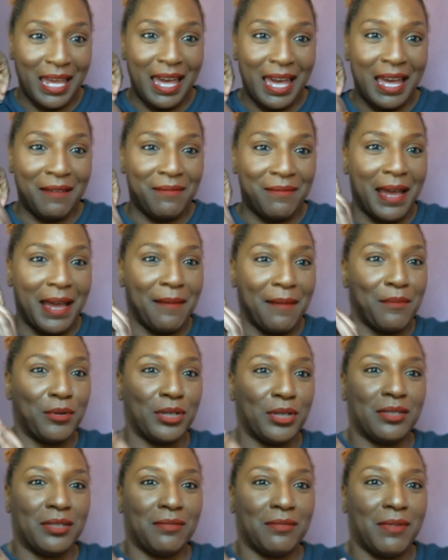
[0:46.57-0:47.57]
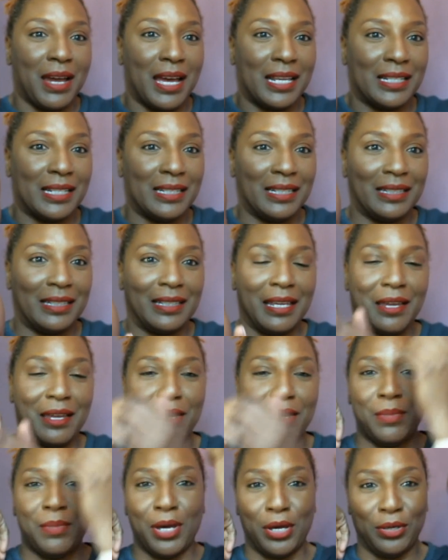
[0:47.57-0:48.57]
I have not moisturized these
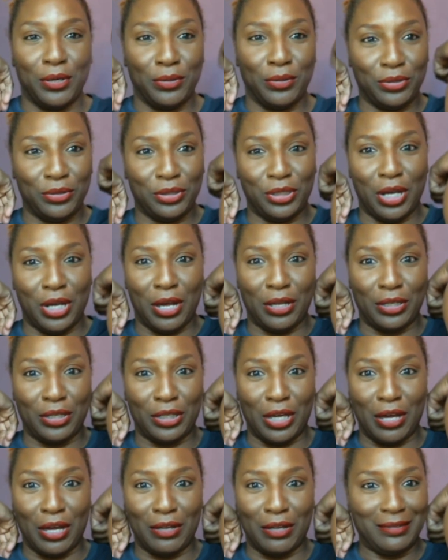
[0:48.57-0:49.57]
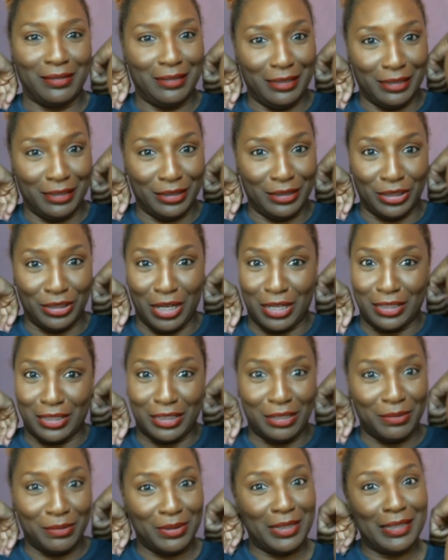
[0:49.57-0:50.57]
elbows. Y'all look, y'all
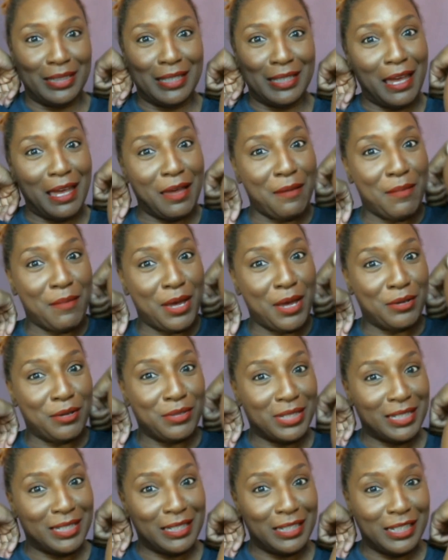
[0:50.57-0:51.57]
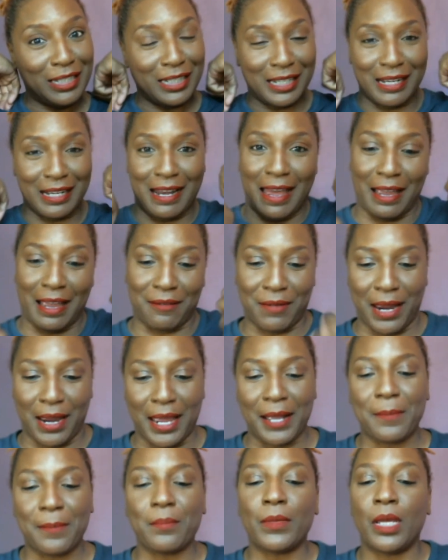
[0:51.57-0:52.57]
see what these elbows is looking like,
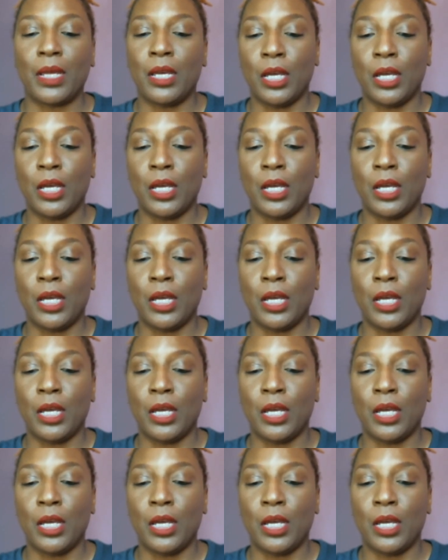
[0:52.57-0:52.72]
right?